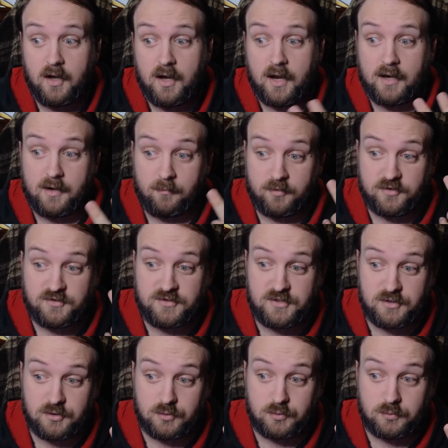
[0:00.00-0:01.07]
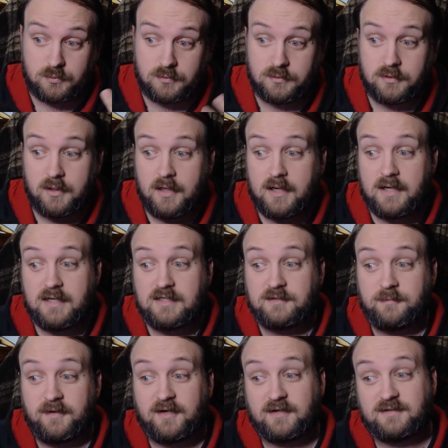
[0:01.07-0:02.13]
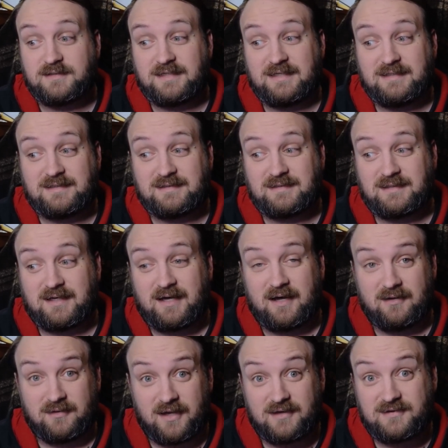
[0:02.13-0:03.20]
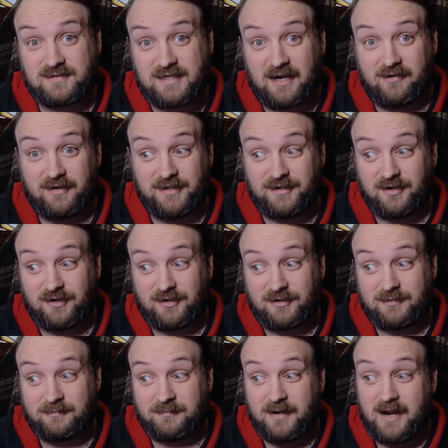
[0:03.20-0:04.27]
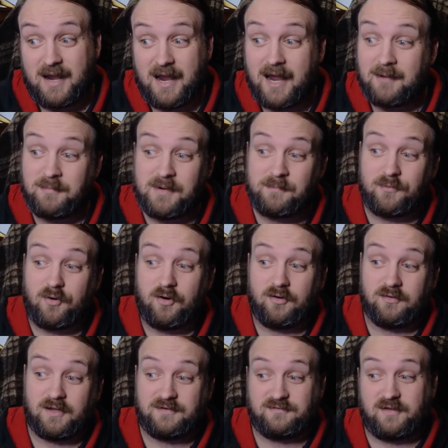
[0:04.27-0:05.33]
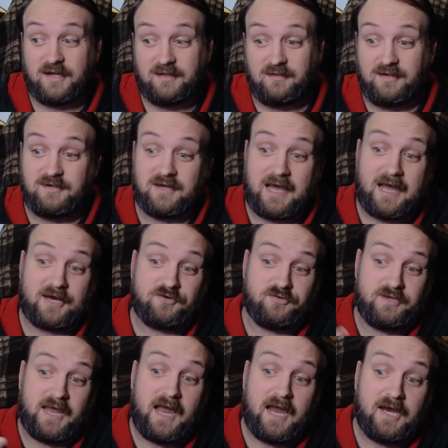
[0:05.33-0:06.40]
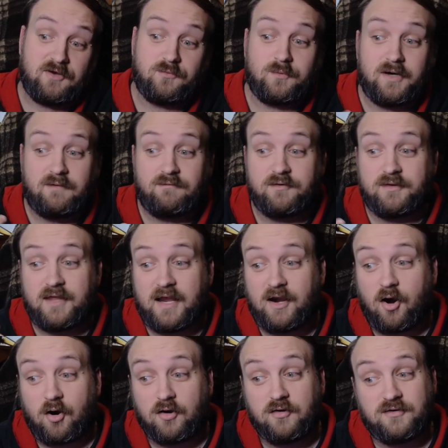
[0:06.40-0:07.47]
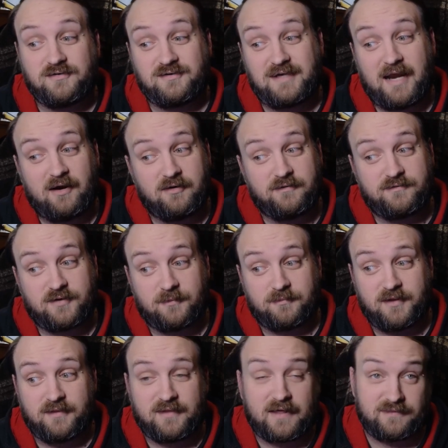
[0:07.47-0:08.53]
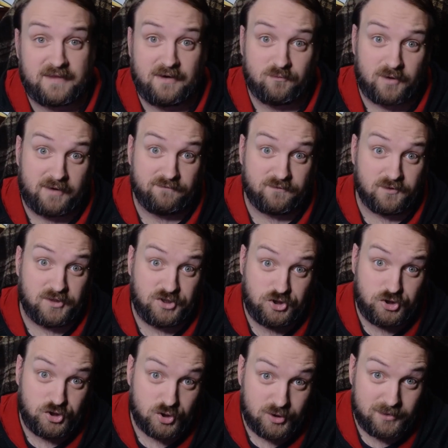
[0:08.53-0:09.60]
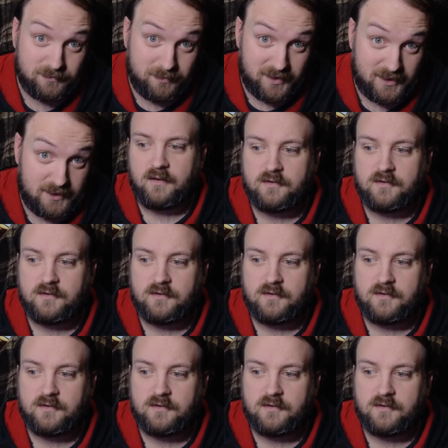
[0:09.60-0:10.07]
And number two is because it's a less scary term and people are less likely to actually act whenever they aren't scared of something that they rightfully should be.